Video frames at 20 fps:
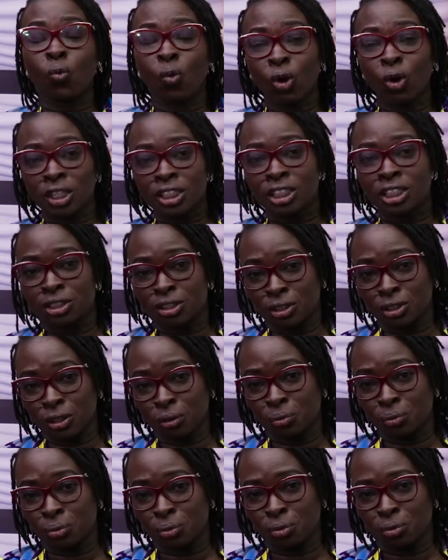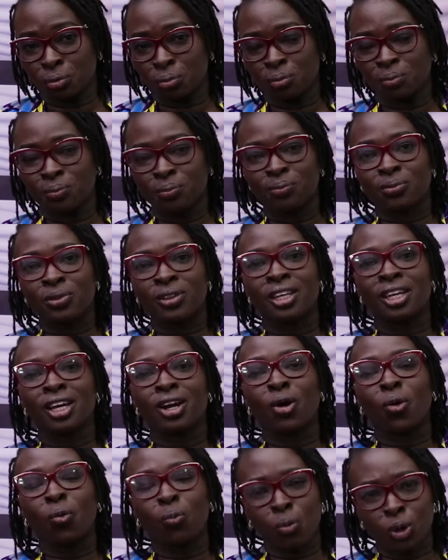walks into the room,
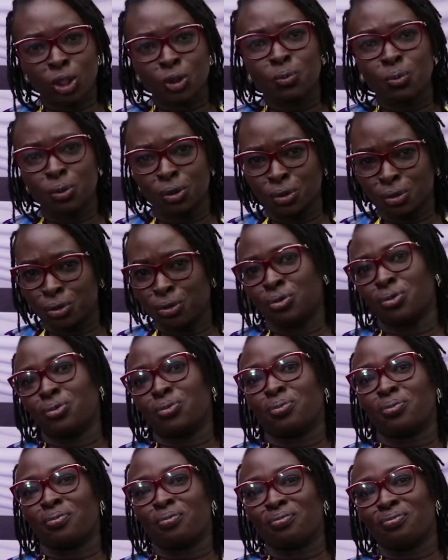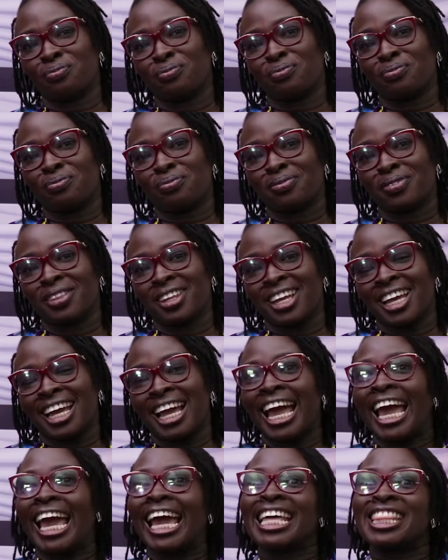what will you do?
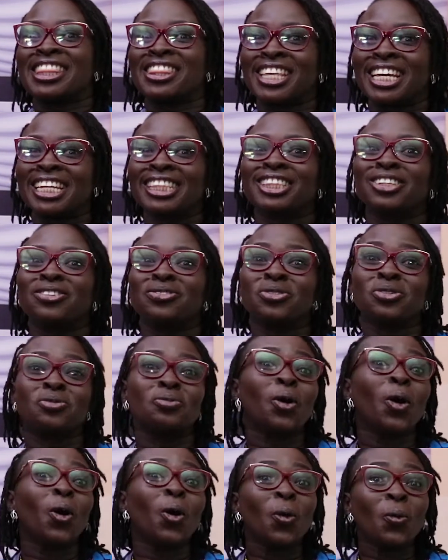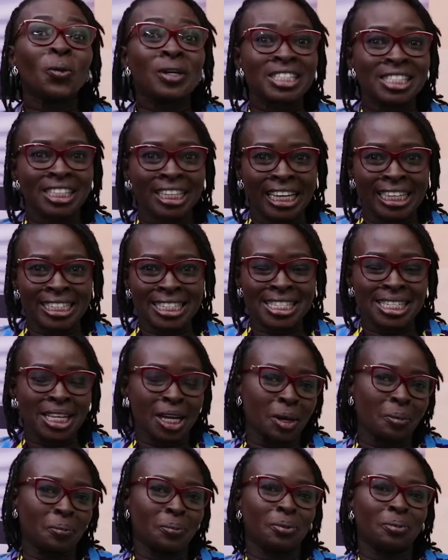And then the room always lights
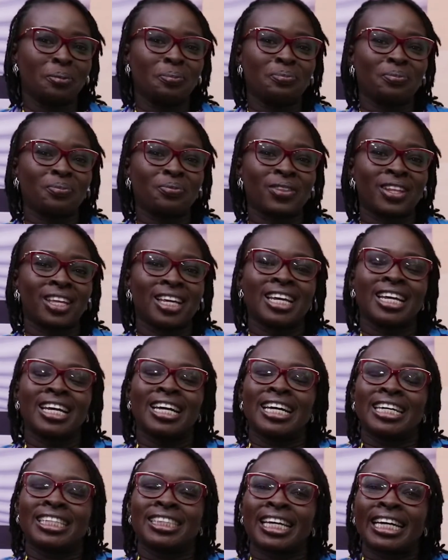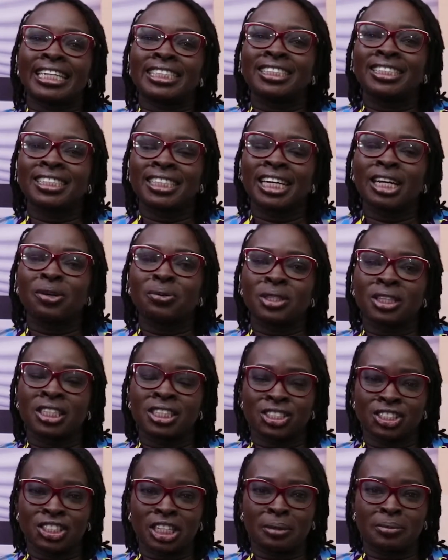up. The idea with
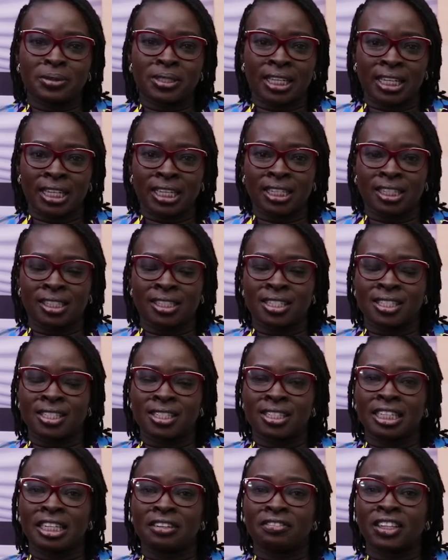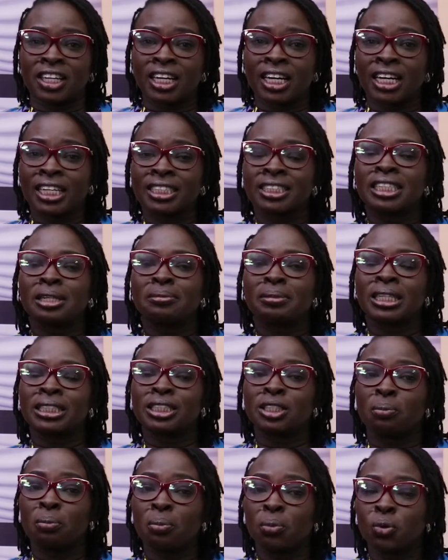this chapter is, if the customer is
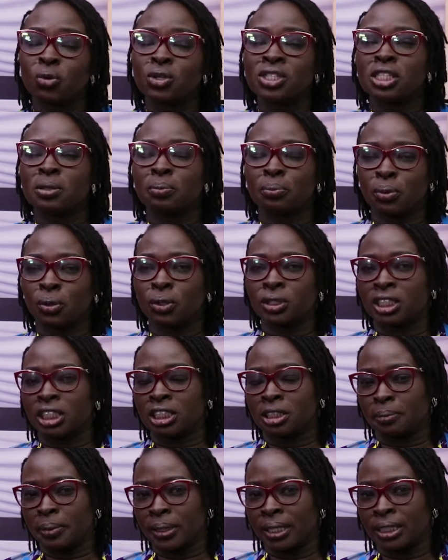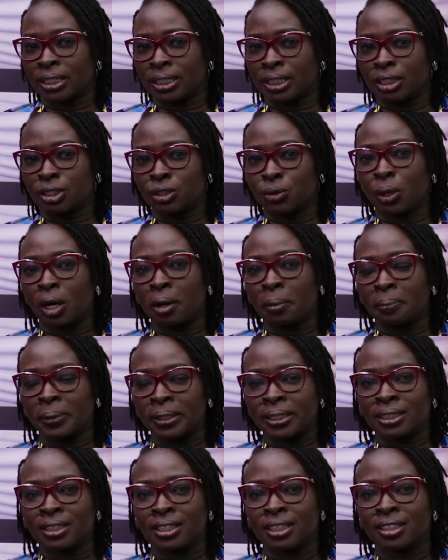the most important person to our
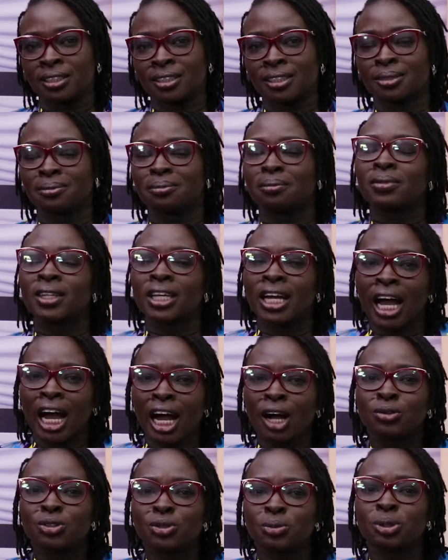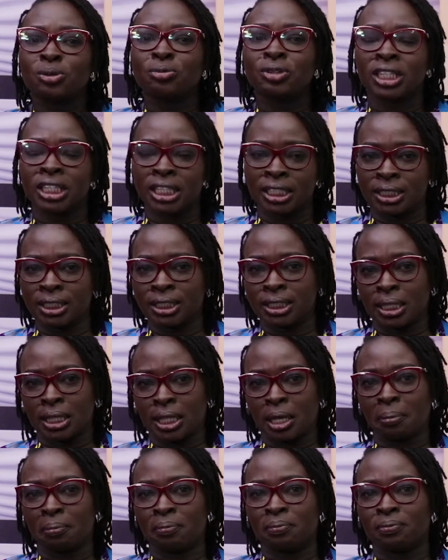business, how do we relate to
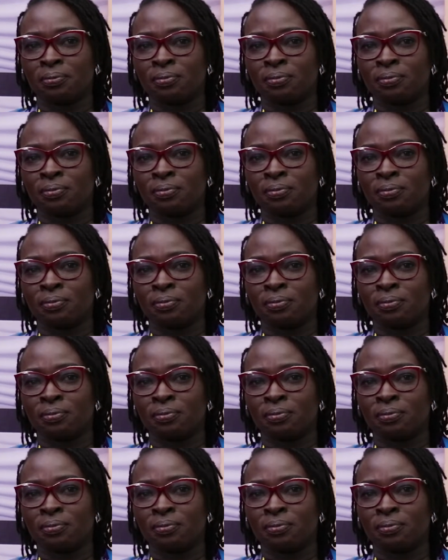them?